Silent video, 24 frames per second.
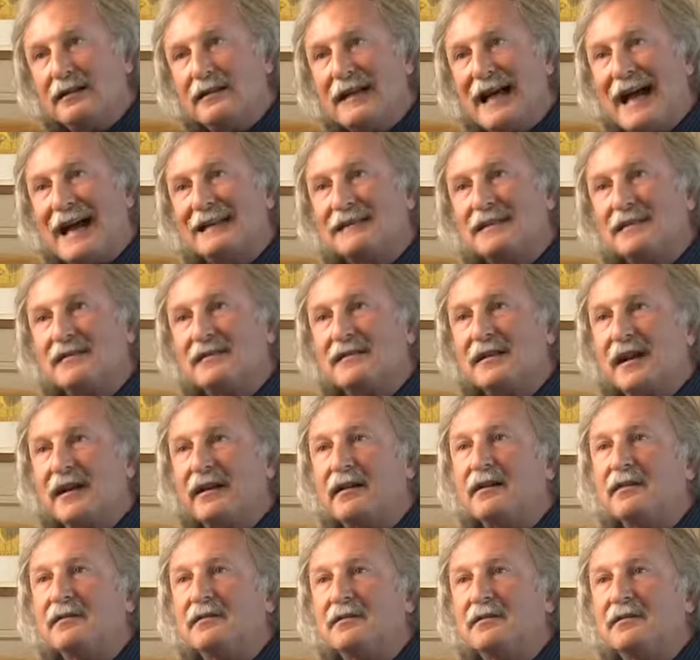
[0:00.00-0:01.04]

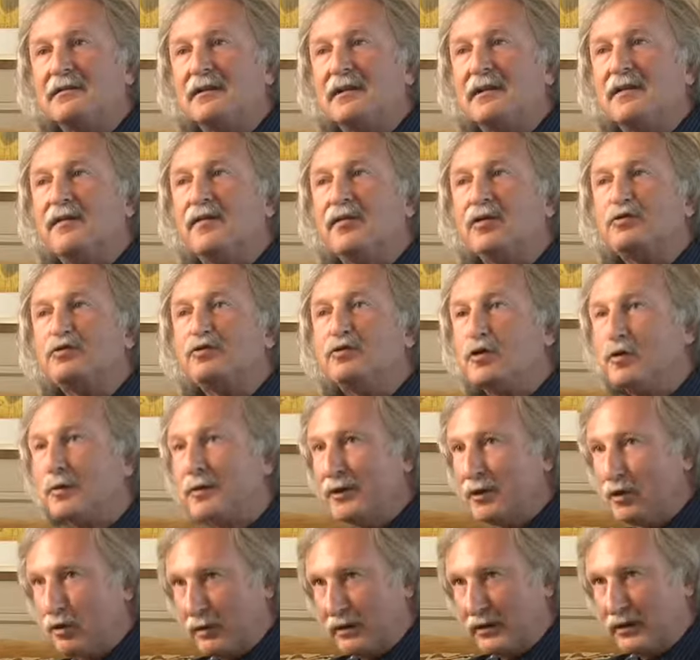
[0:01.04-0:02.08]
Doxycycline for
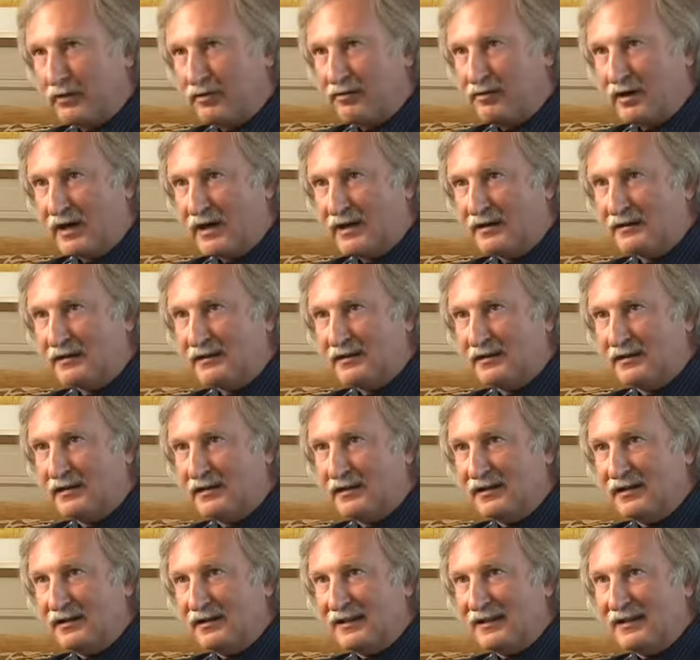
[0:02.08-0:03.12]
rheumatoid arthritis
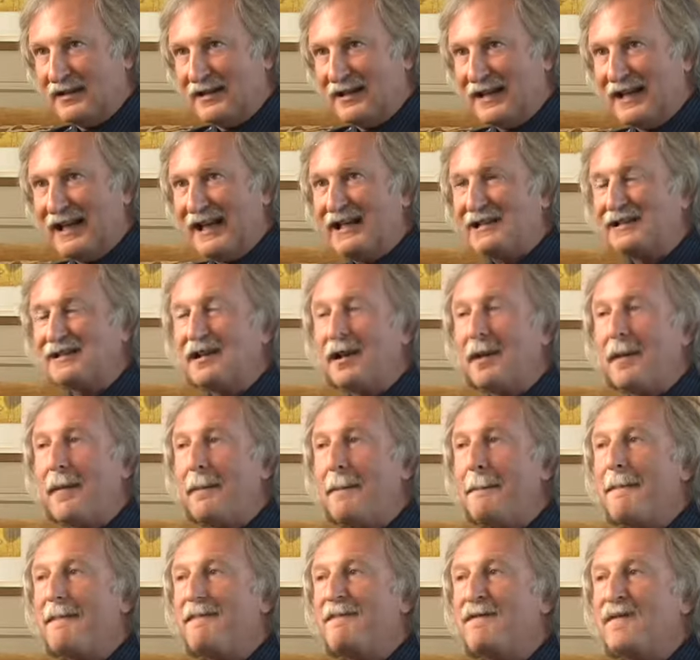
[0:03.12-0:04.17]
is
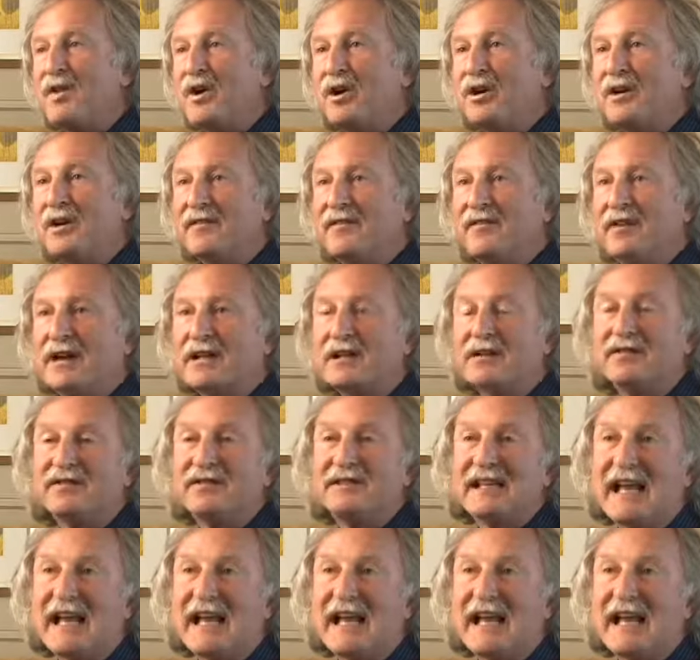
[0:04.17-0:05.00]
very effective.